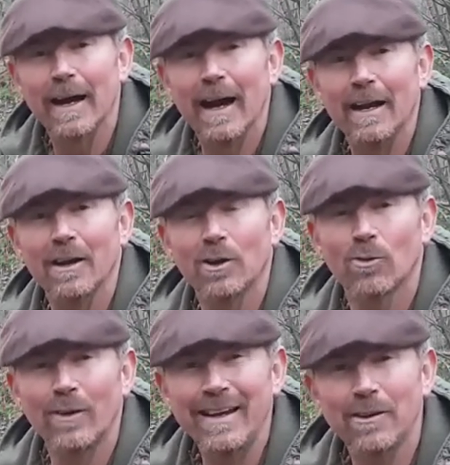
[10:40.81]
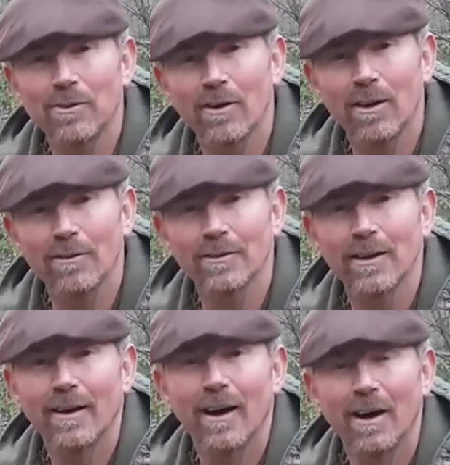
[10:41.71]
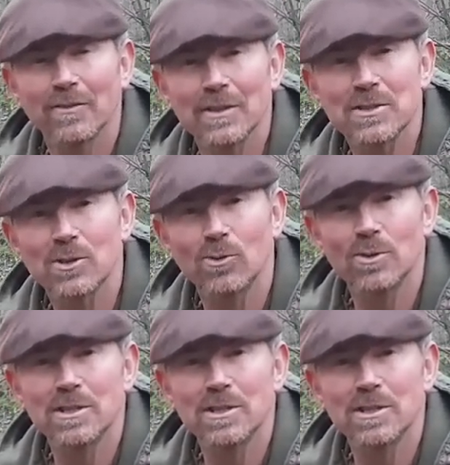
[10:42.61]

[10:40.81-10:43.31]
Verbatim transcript: and Greencraft underscore